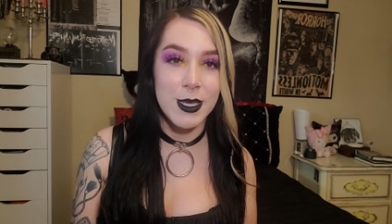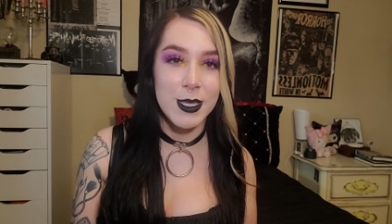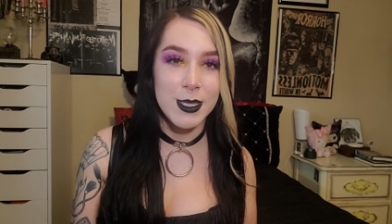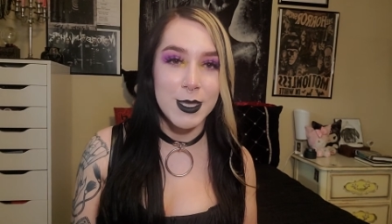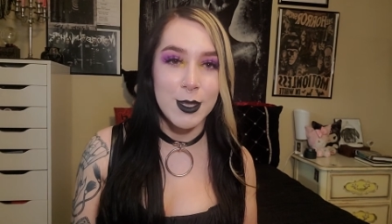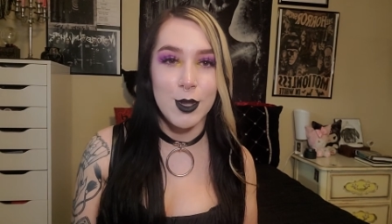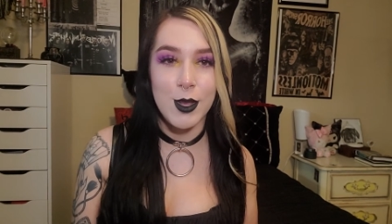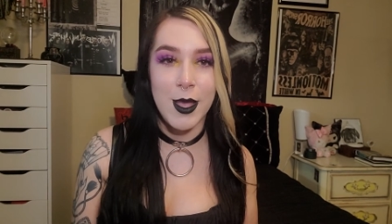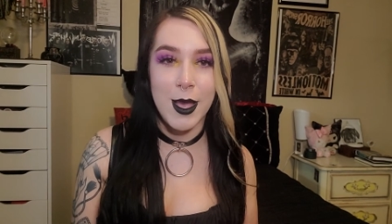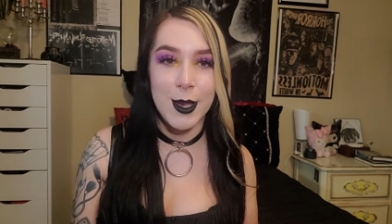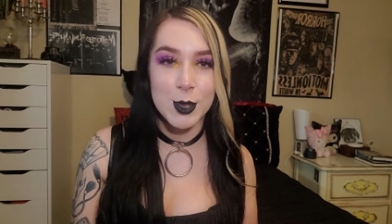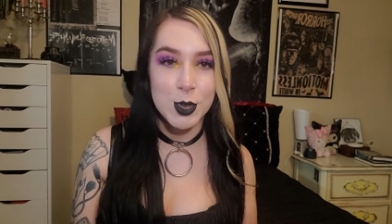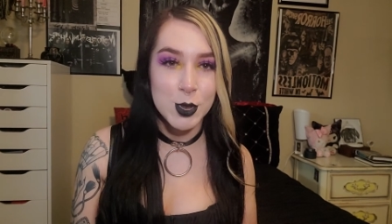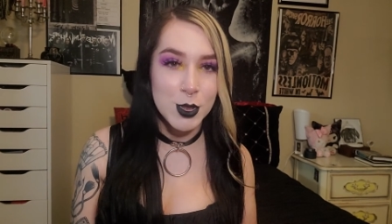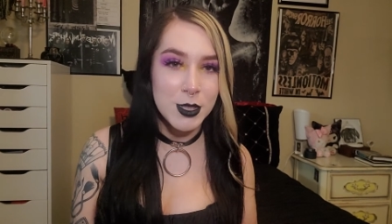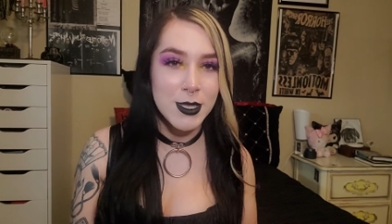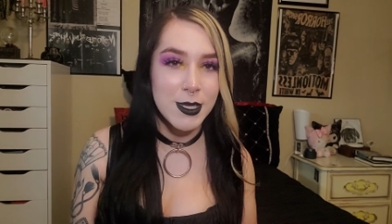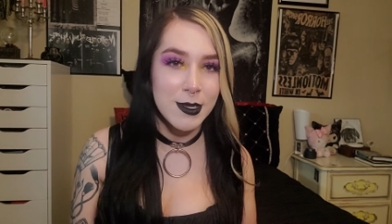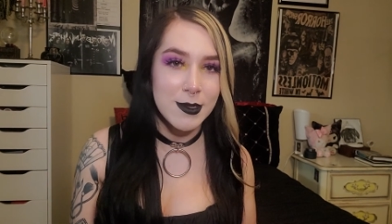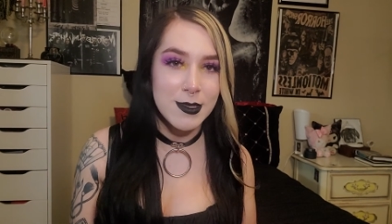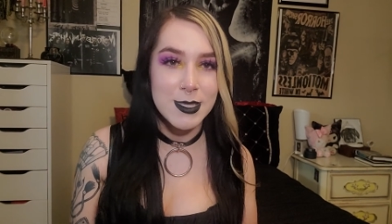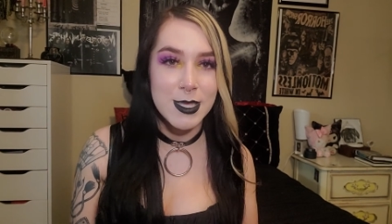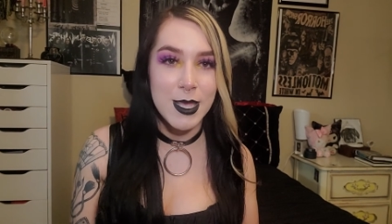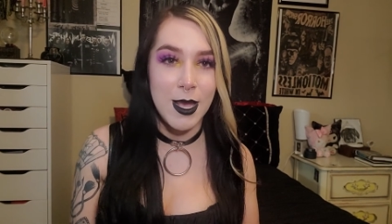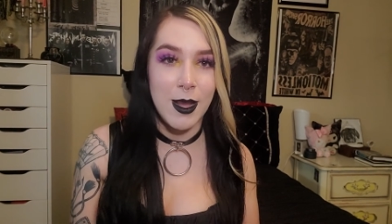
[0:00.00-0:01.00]
and they'll actually think
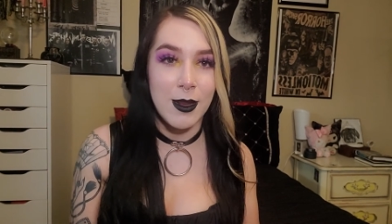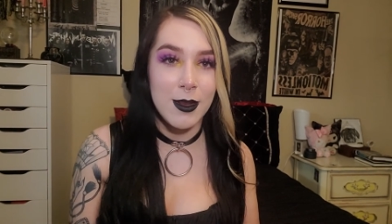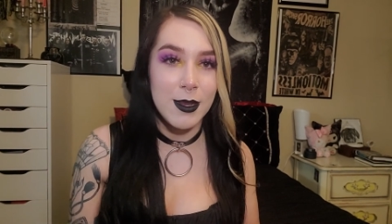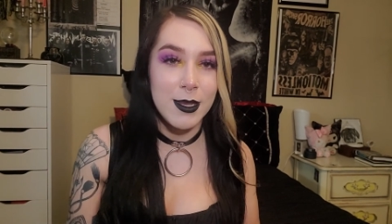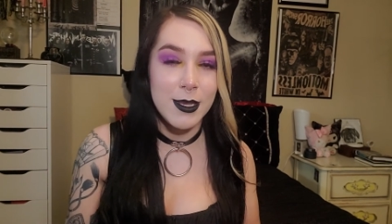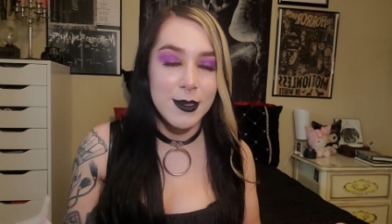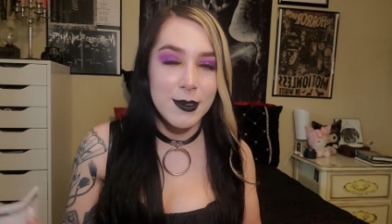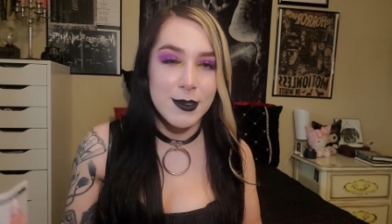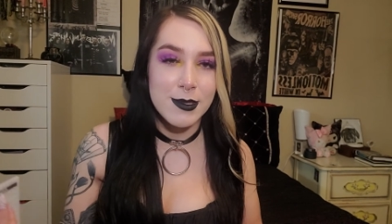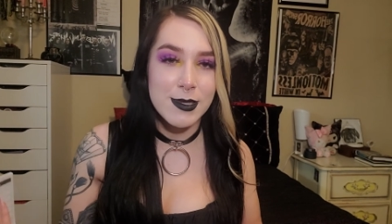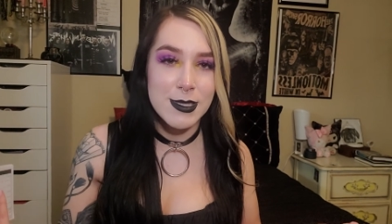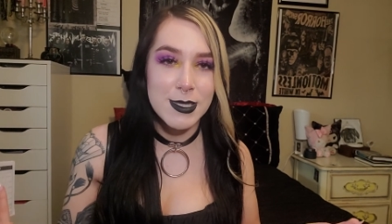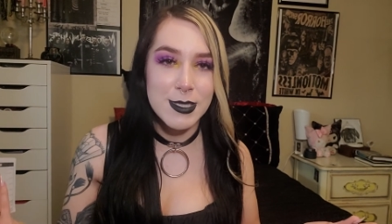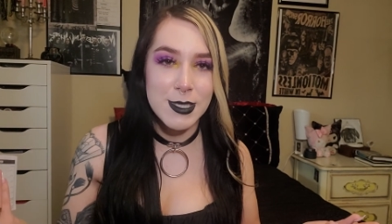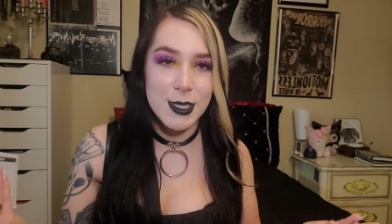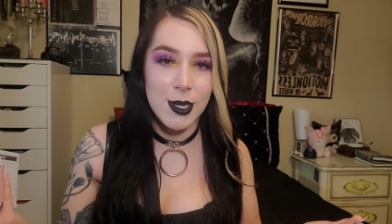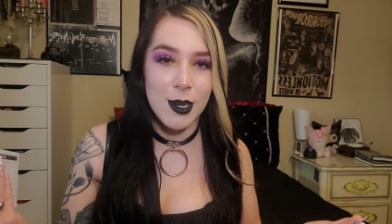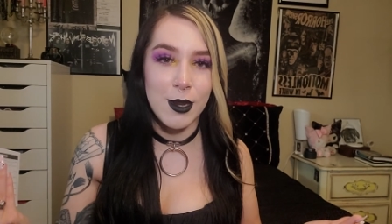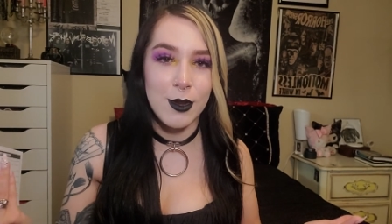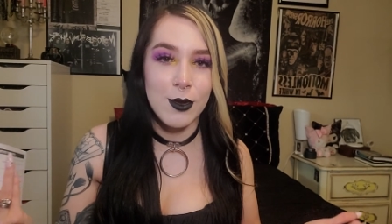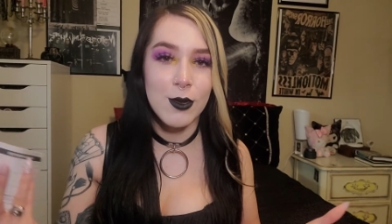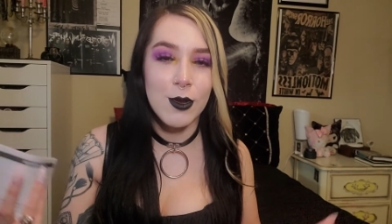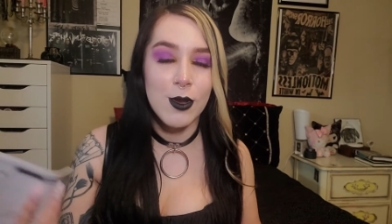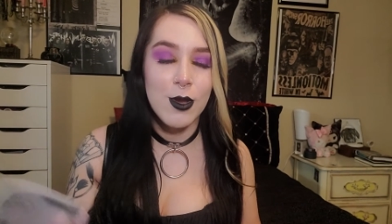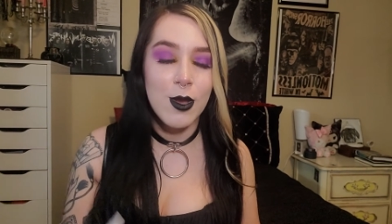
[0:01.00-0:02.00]
it's scary because you
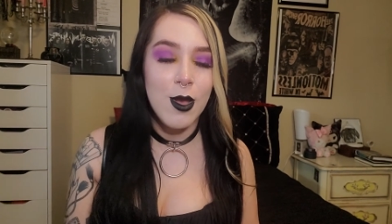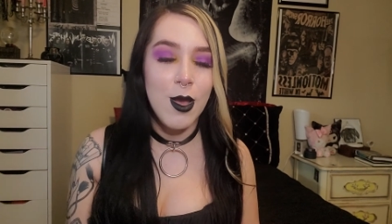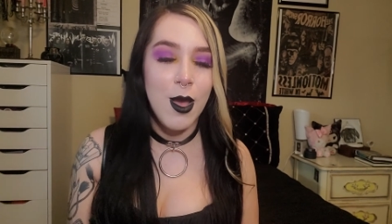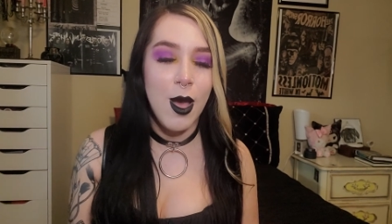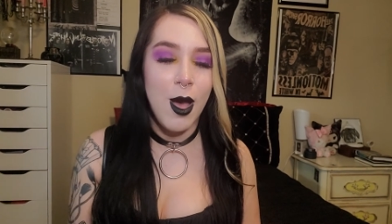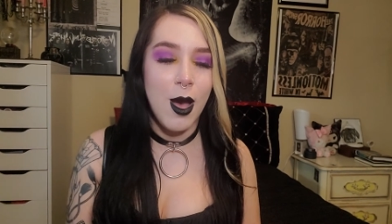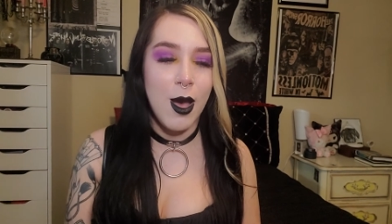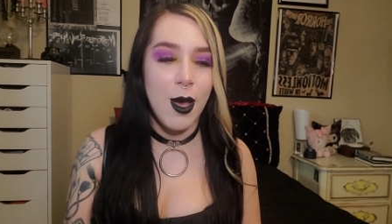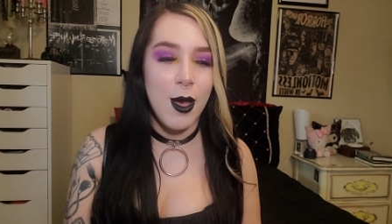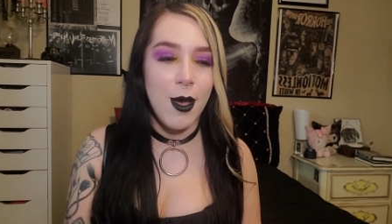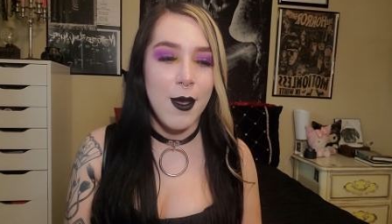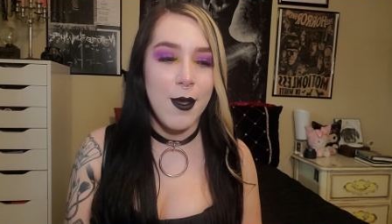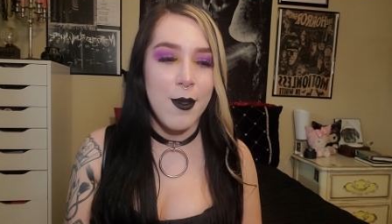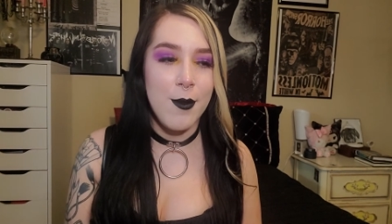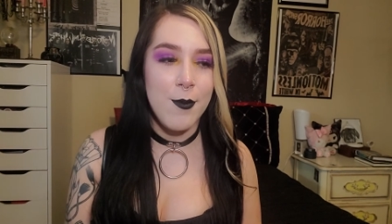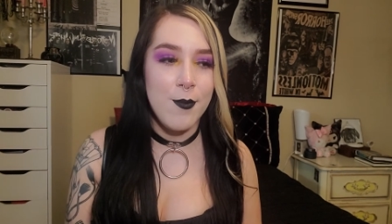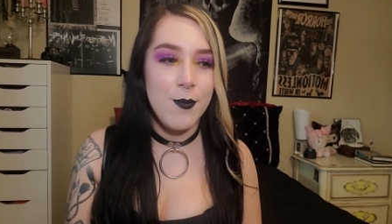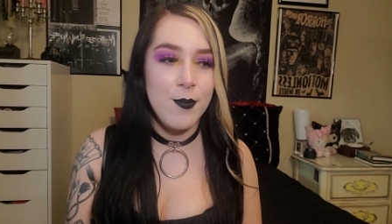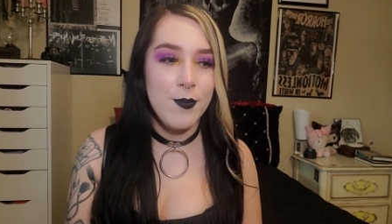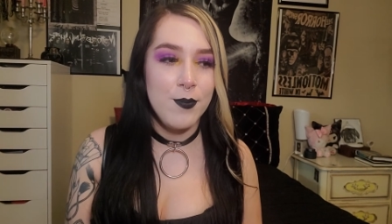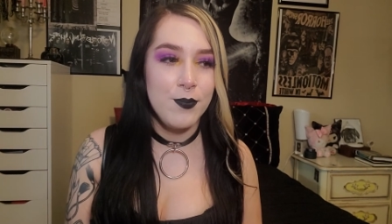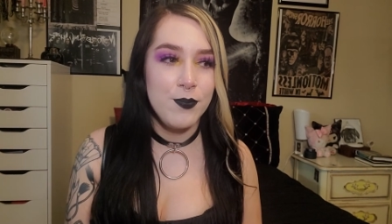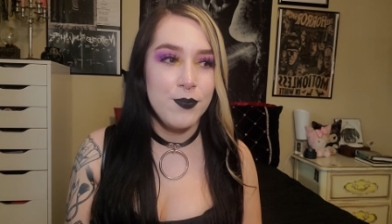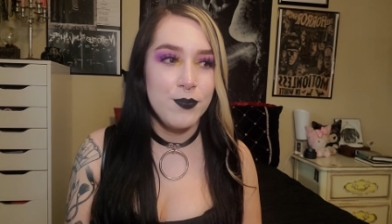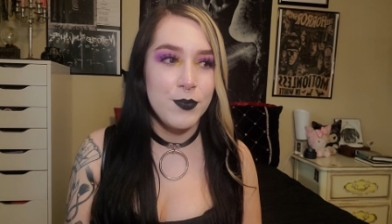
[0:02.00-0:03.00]
know, um,
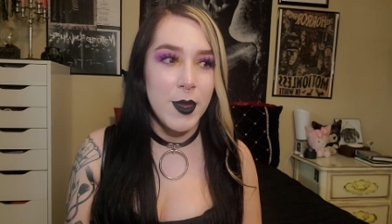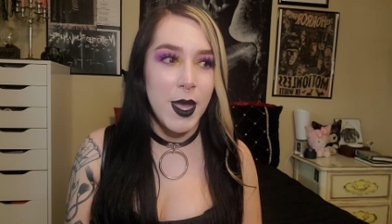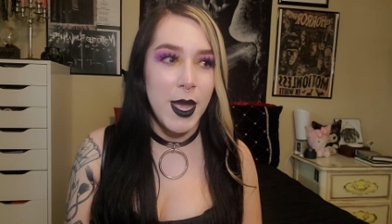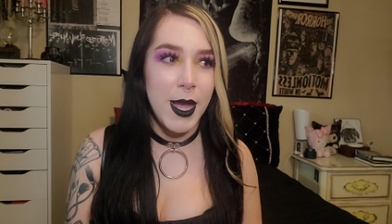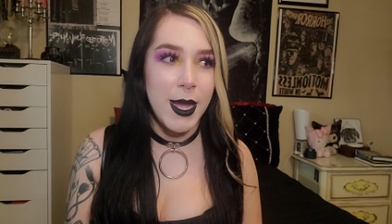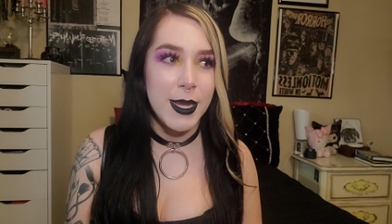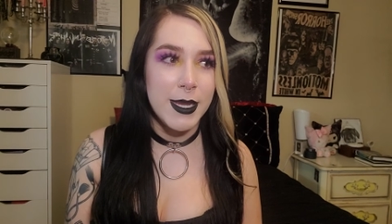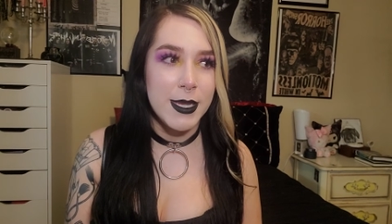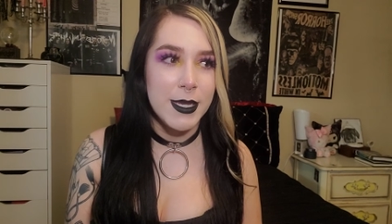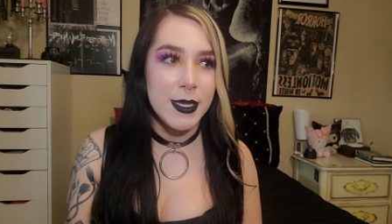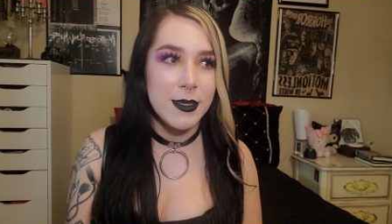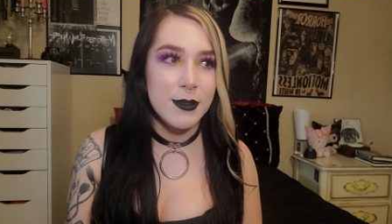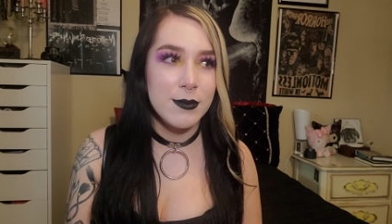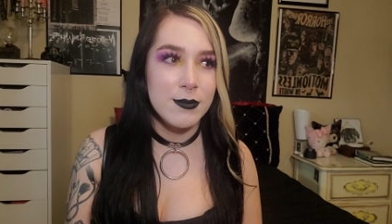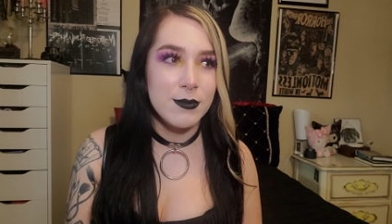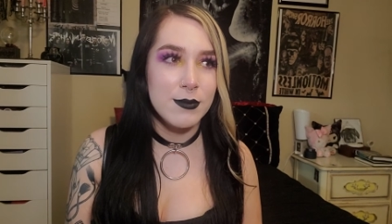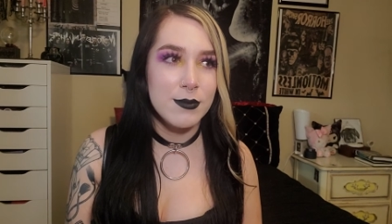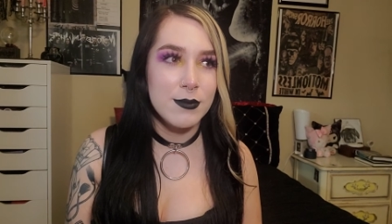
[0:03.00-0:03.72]
I,